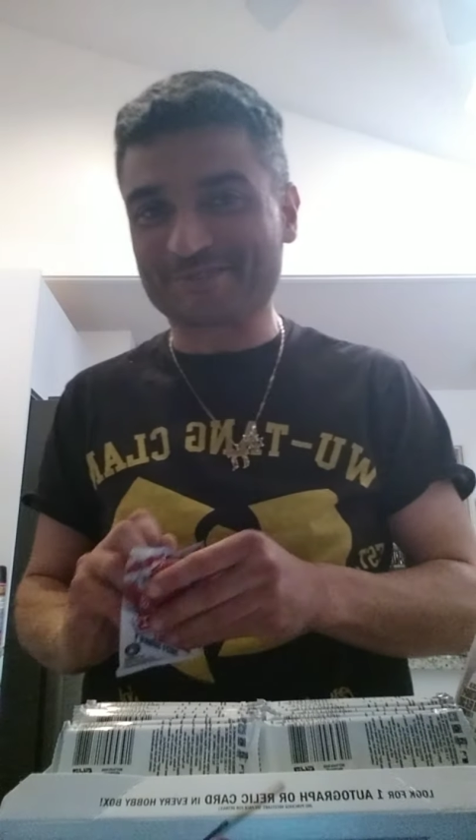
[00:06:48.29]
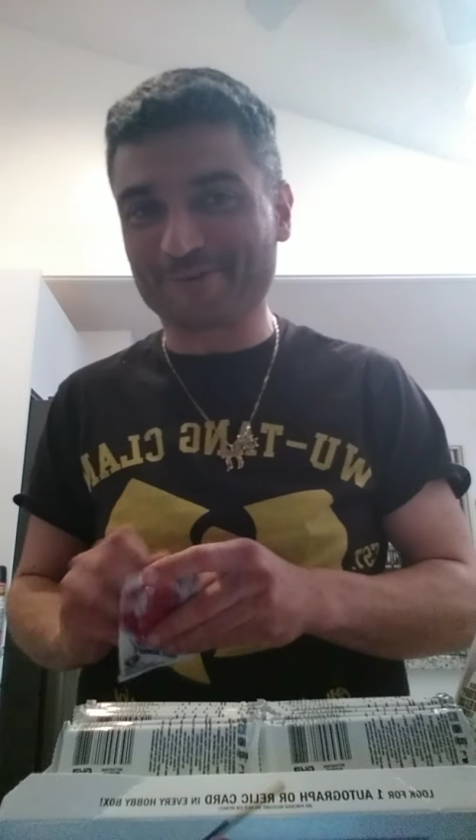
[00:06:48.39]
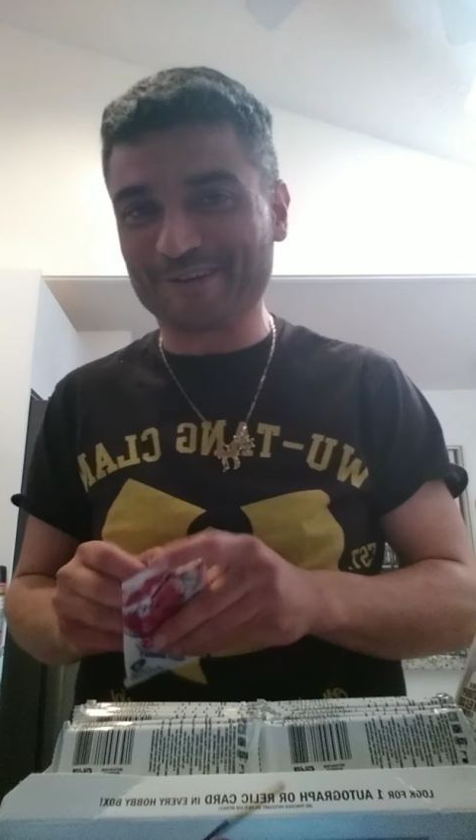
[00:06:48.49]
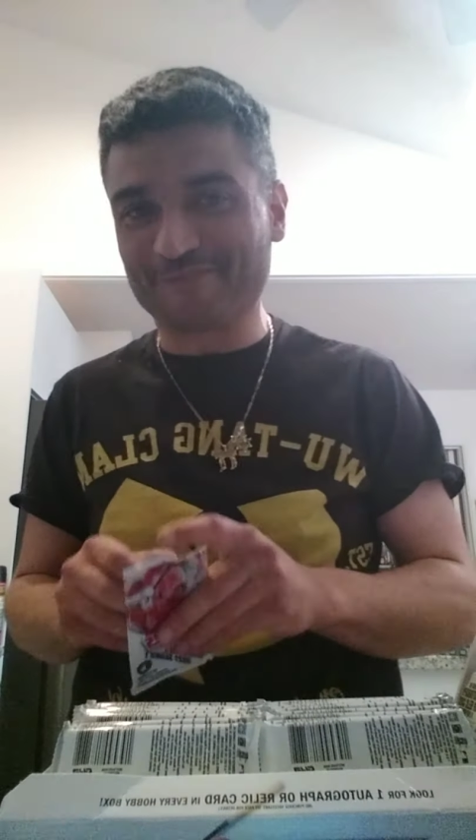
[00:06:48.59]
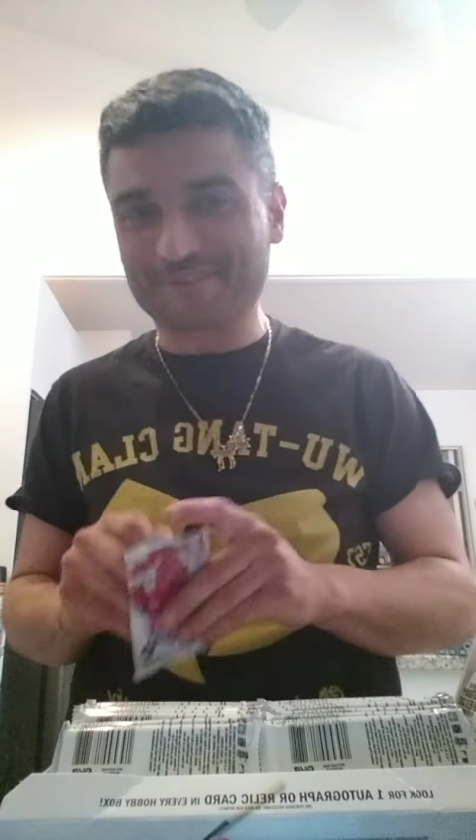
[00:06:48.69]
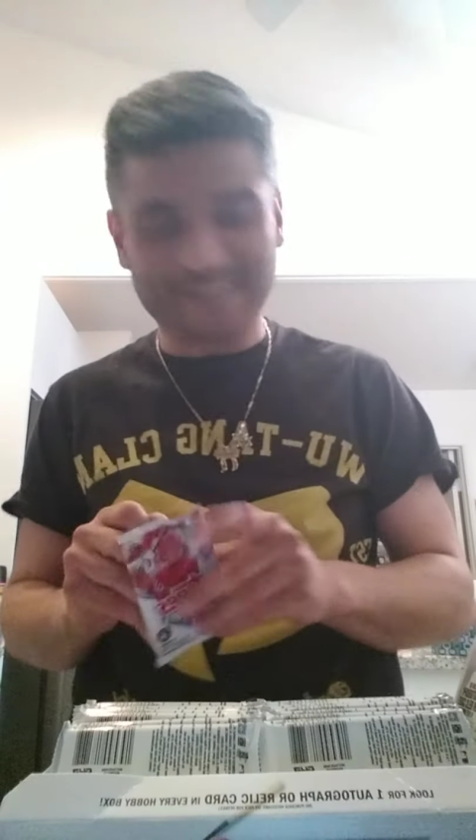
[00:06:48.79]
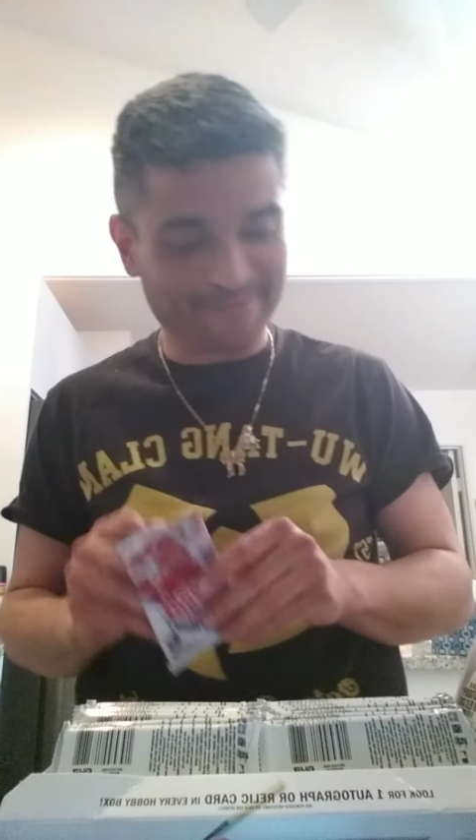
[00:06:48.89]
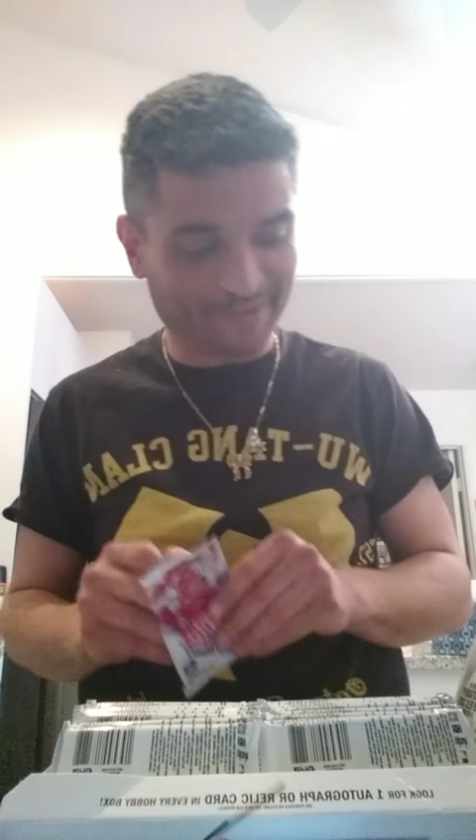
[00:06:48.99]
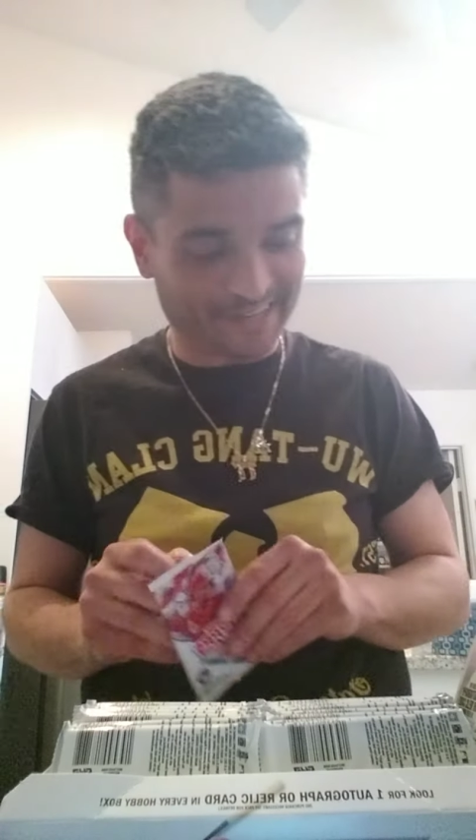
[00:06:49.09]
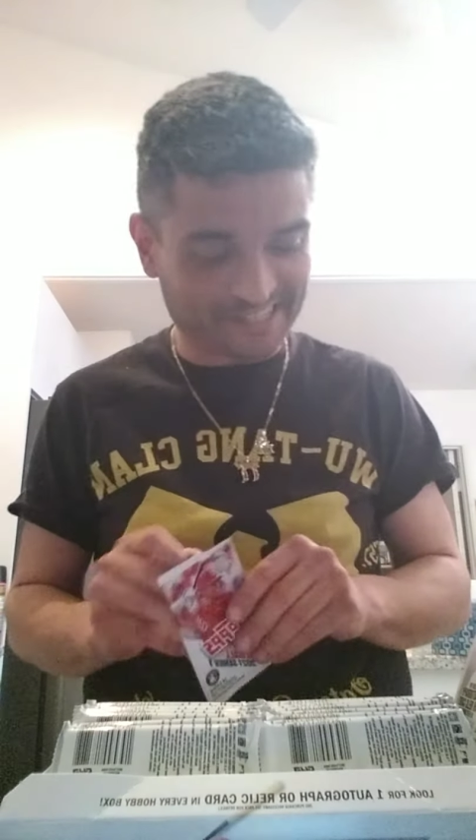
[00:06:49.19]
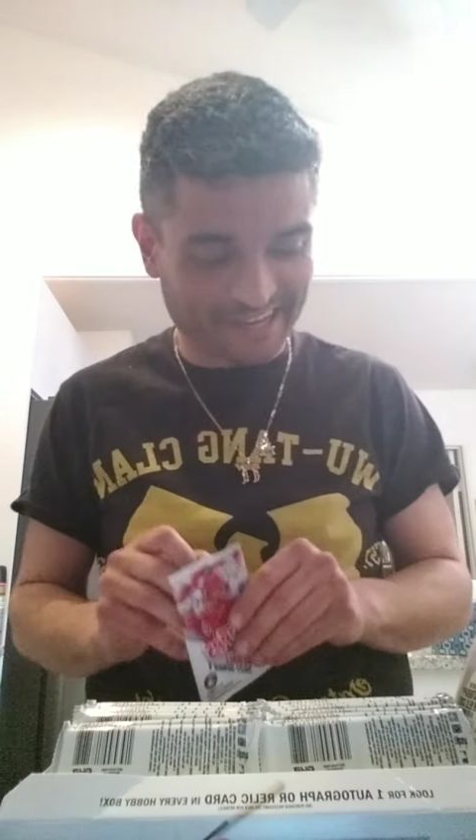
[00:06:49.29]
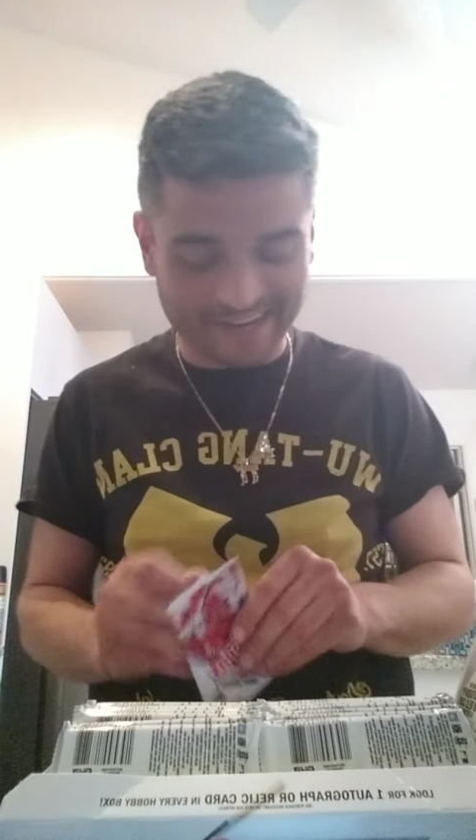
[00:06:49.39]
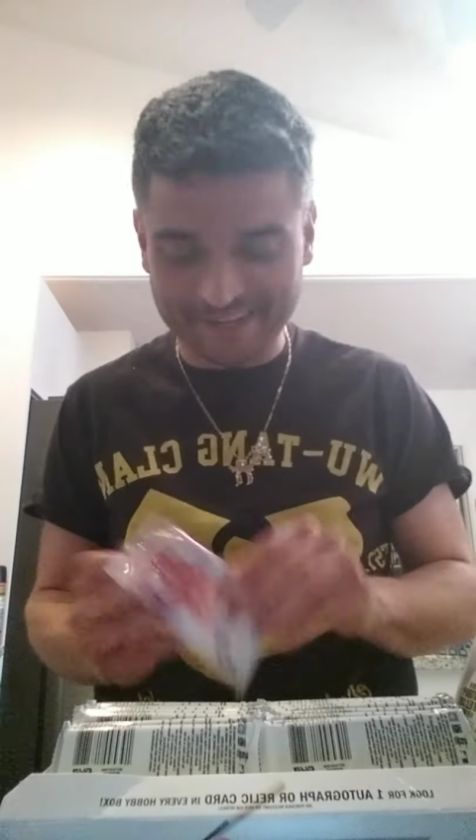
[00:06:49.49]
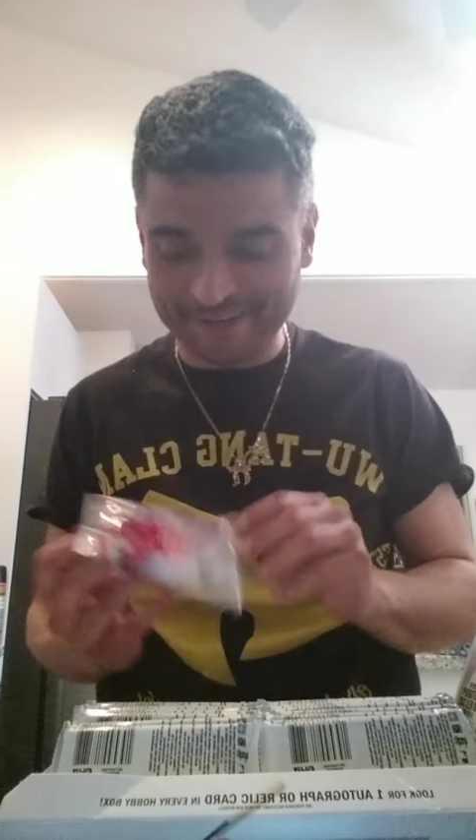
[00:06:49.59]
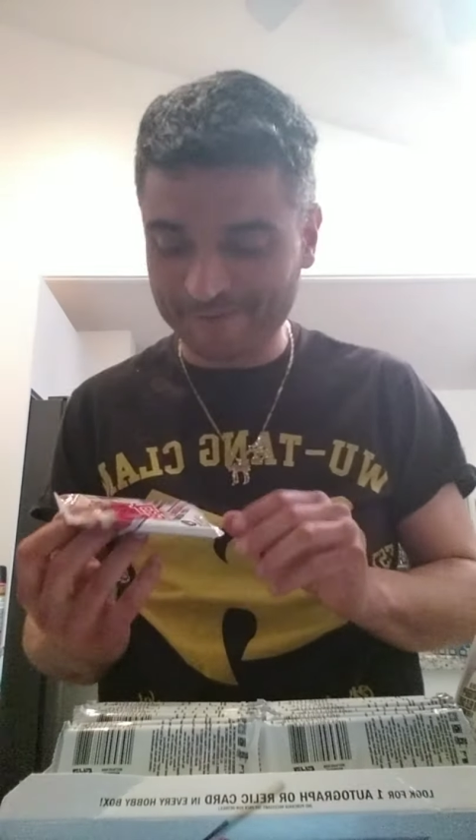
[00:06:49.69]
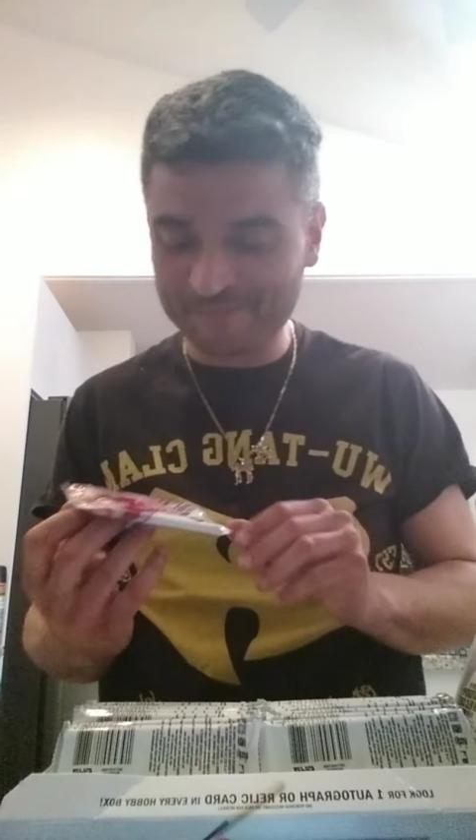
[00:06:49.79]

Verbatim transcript: Will. For 10 bucks, I hate you.